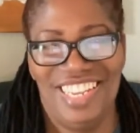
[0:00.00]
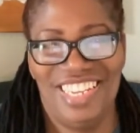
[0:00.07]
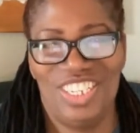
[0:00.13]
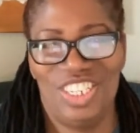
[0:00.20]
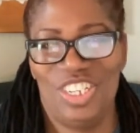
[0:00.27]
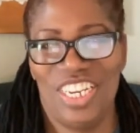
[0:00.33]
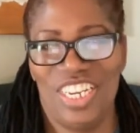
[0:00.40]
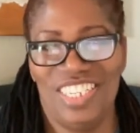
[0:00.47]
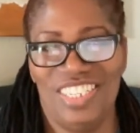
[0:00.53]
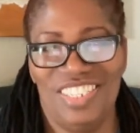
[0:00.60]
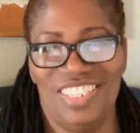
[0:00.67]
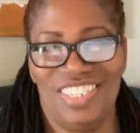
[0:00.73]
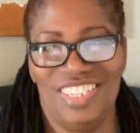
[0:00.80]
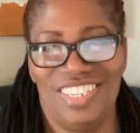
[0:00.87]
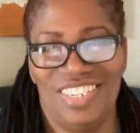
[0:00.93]
it's
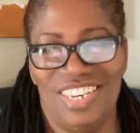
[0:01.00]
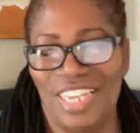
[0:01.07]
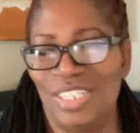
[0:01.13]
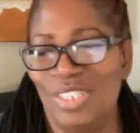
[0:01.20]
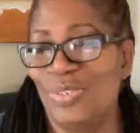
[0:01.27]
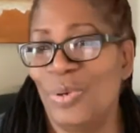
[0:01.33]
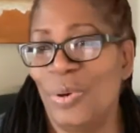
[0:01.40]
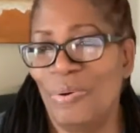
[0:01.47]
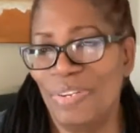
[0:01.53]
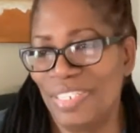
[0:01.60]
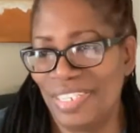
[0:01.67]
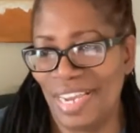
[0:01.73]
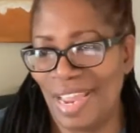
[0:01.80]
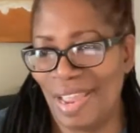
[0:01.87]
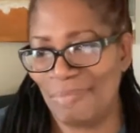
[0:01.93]
just like story
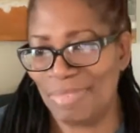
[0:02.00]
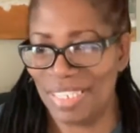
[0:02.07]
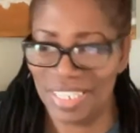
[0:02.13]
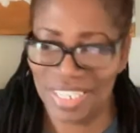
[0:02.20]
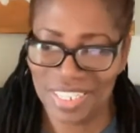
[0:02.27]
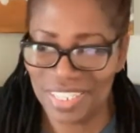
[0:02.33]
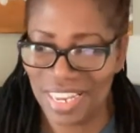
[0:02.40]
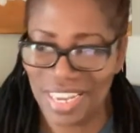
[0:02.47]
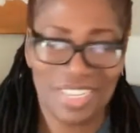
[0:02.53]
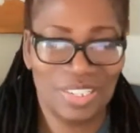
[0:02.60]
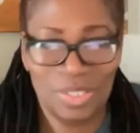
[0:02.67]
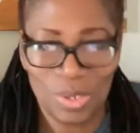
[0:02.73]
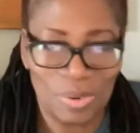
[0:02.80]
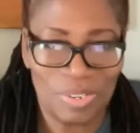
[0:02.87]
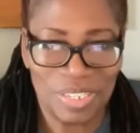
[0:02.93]
time. Today is like a
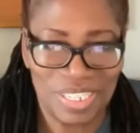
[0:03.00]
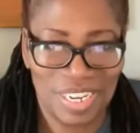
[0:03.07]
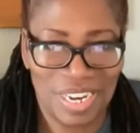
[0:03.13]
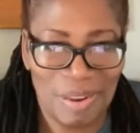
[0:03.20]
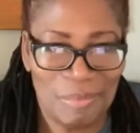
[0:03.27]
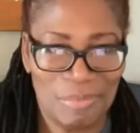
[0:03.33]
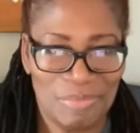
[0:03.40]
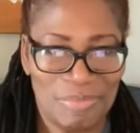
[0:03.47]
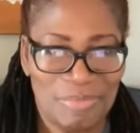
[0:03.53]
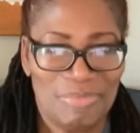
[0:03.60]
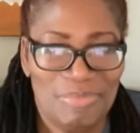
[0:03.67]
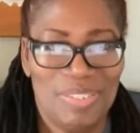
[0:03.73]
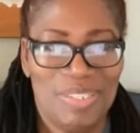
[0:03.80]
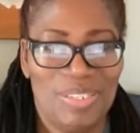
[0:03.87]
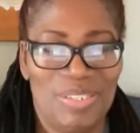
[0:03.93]
story time.
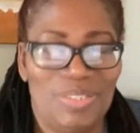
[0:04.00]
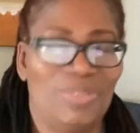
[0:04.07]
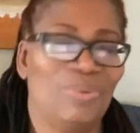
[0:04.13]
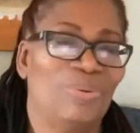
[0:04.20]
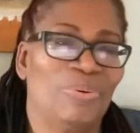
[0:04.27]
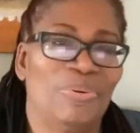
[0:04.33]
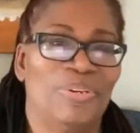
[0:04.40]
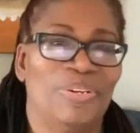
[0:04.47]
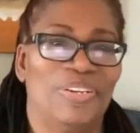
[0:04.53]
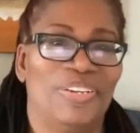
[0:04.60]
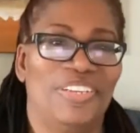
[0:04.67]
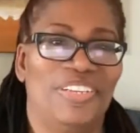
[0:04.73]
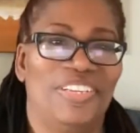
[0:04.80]
So